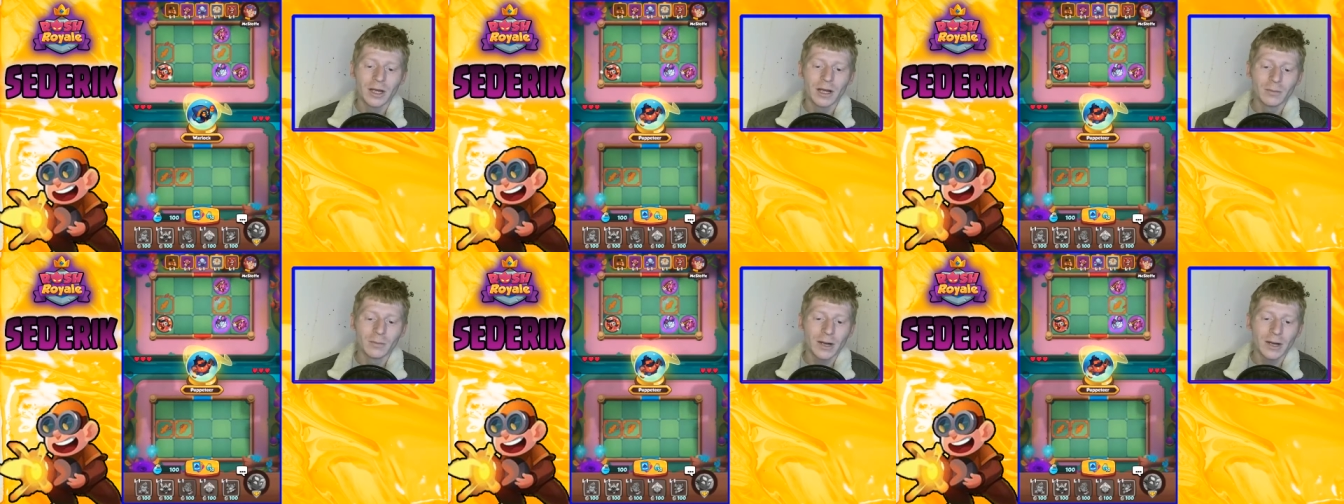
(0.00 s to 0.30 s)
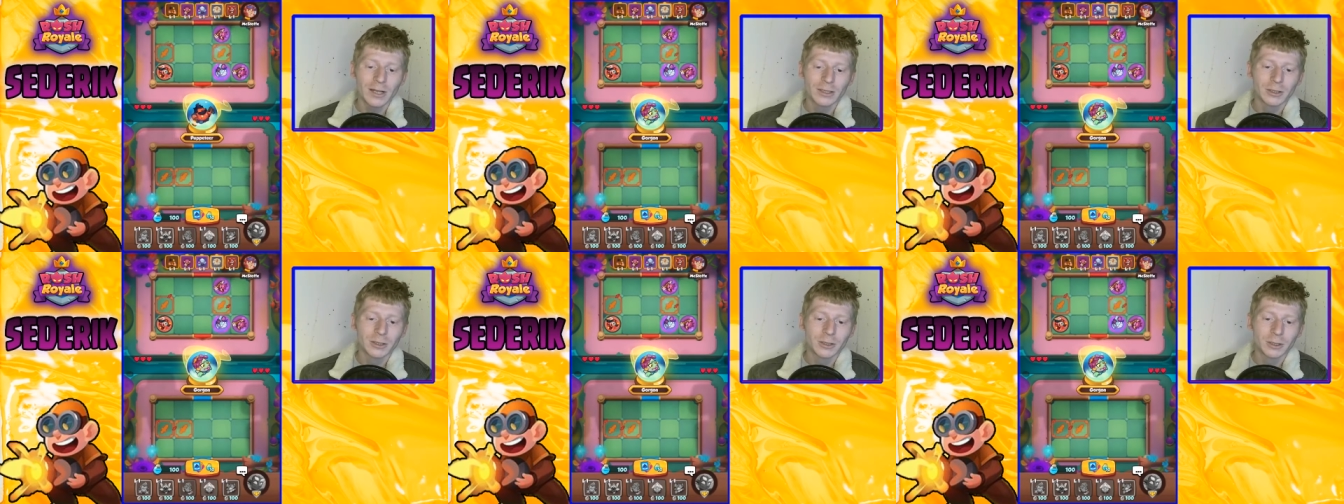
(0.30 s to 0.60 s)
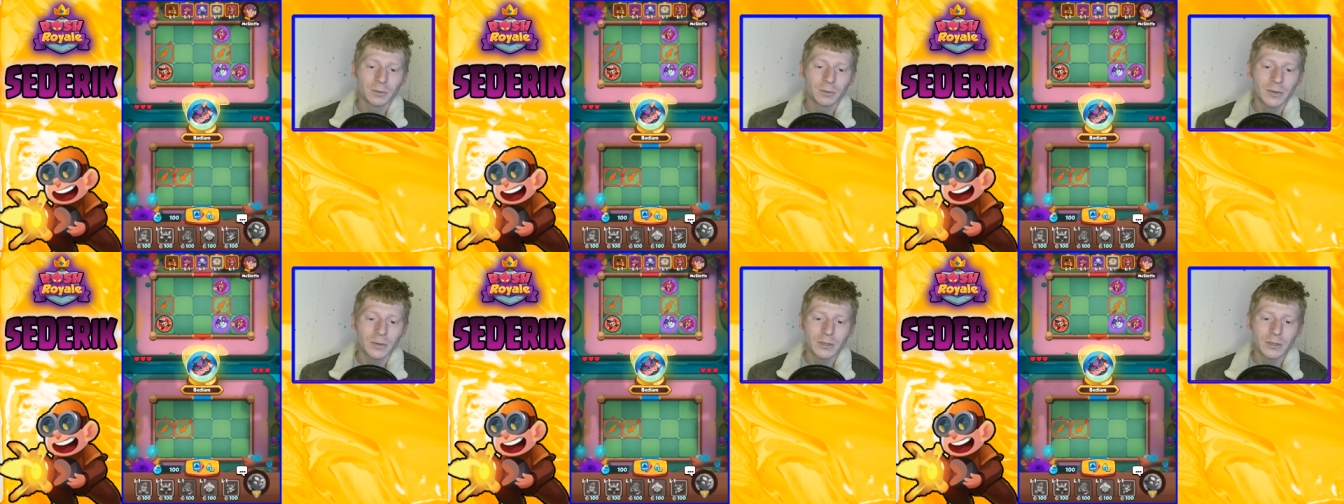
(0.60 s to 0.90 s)
But let's just
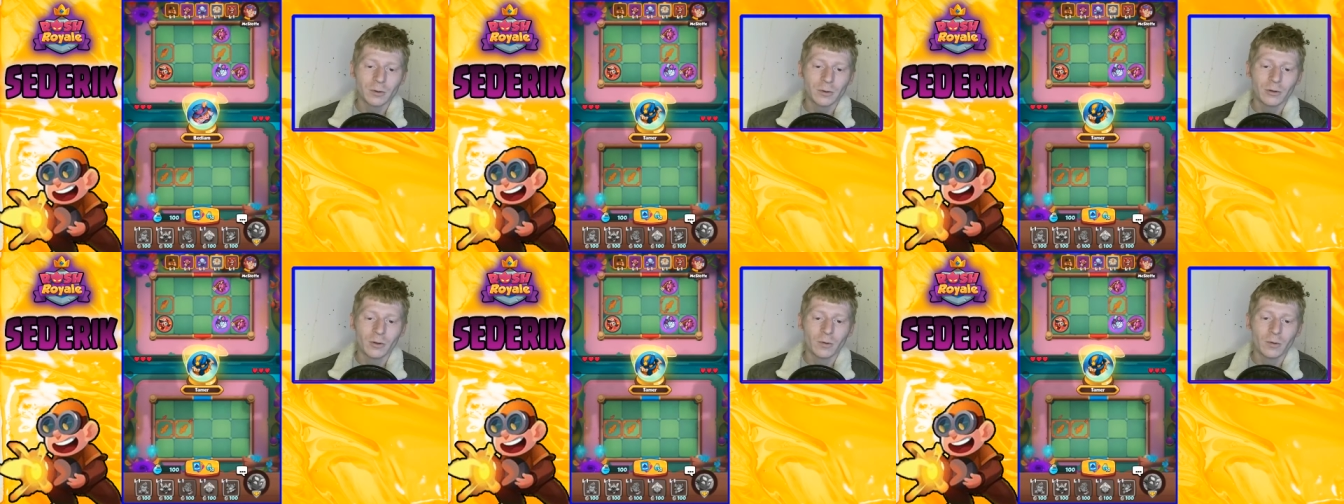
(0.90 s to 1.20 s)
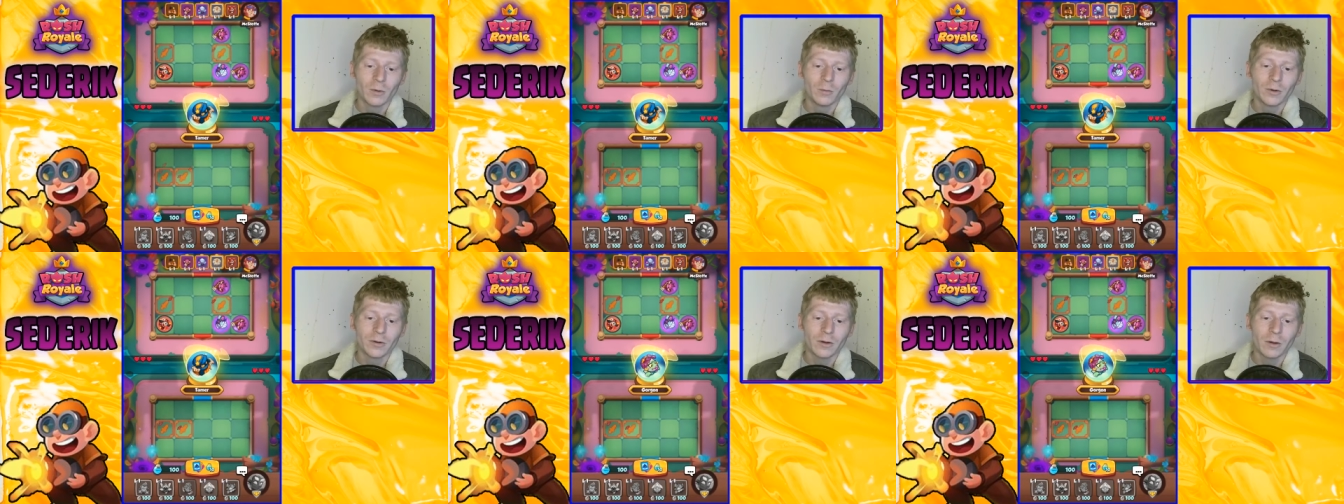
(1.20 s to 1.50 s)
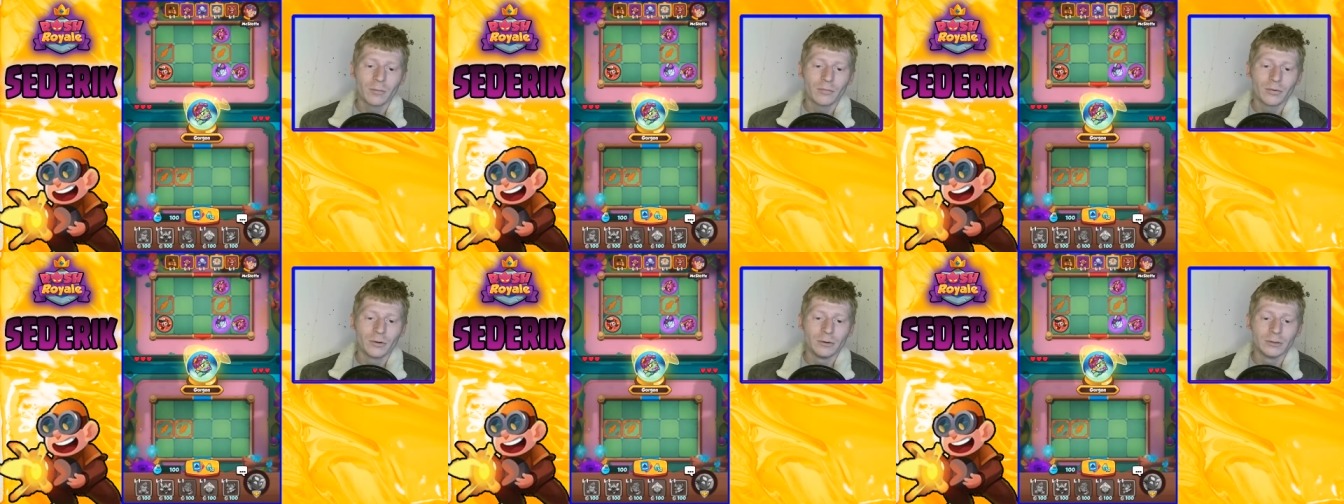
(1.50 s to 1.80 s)
jump into another one. We've
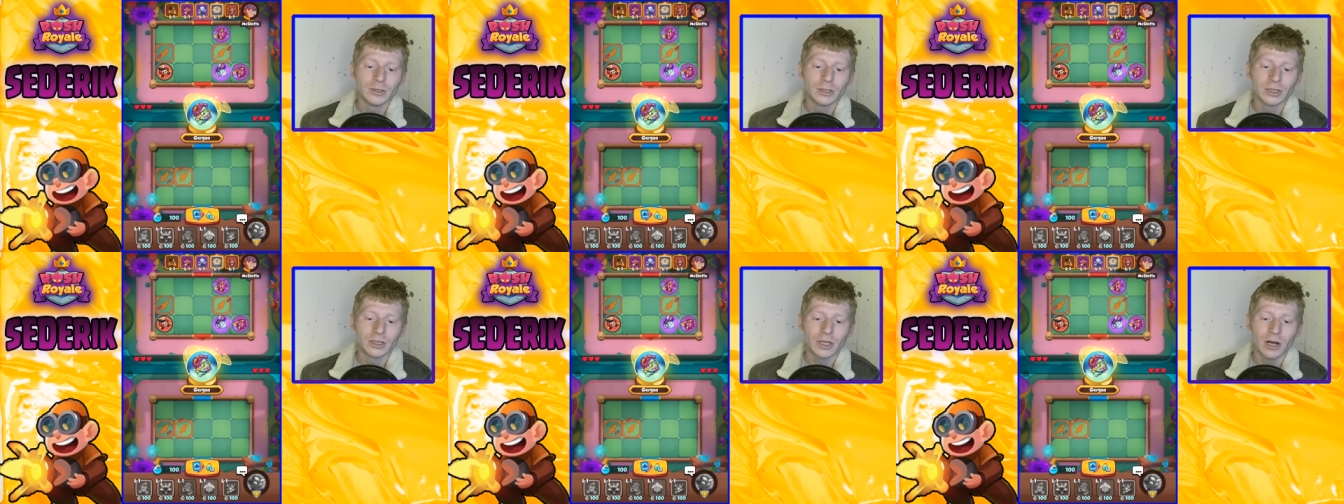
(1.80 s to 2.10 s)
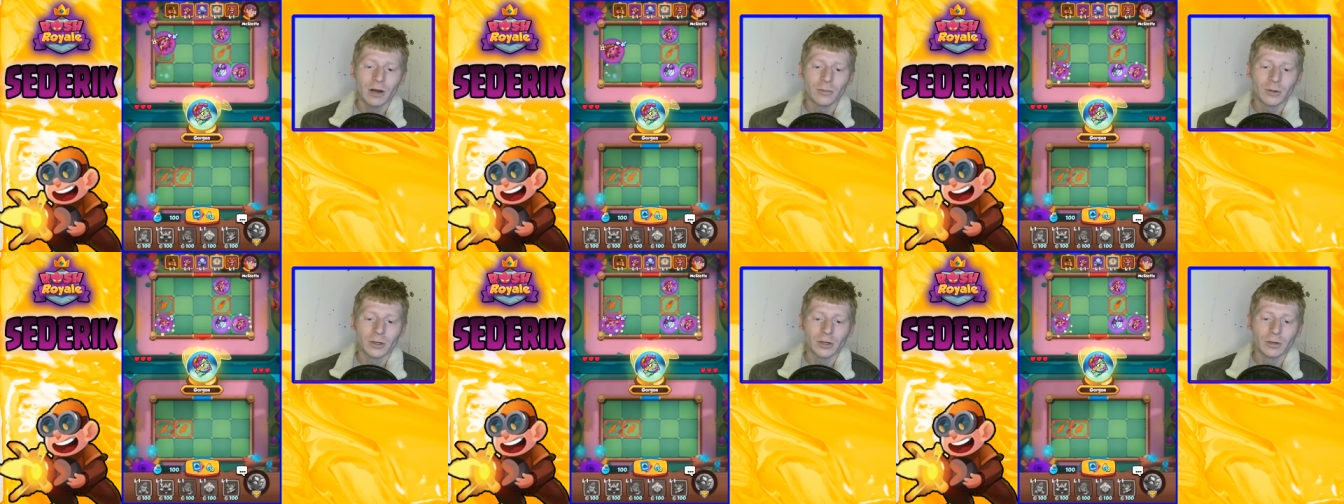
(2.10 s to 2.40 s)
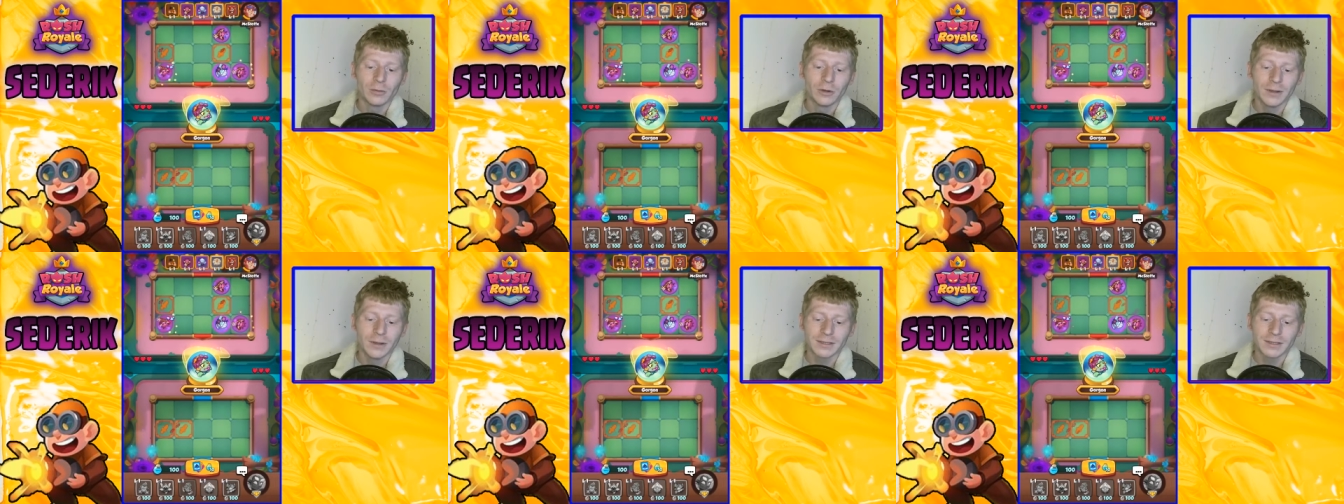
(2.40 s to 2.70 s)
got Bruiser Shaman
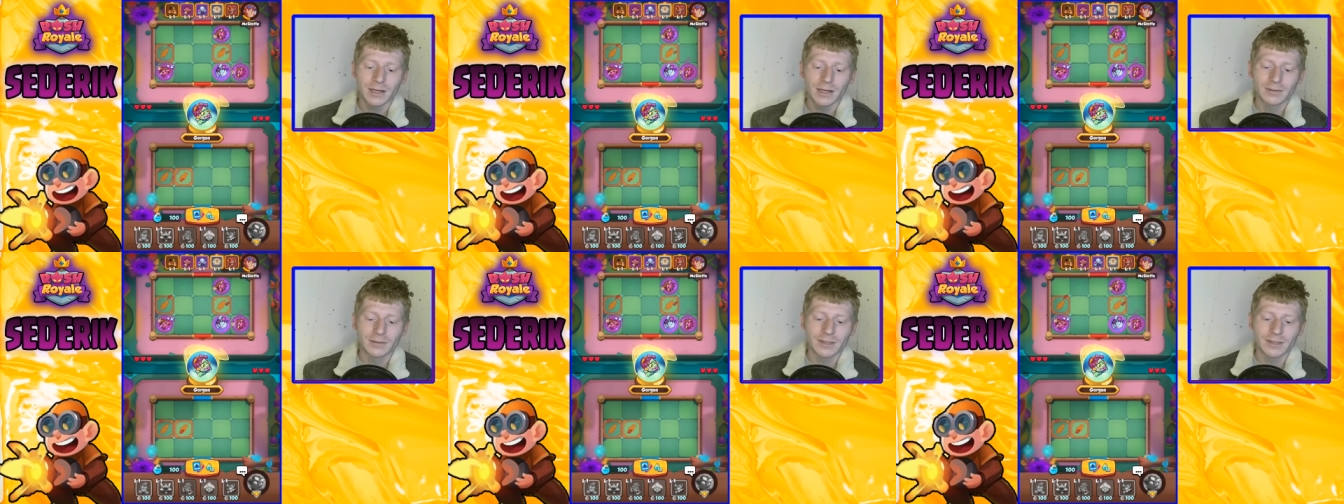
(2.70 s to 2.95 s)
coming up this time,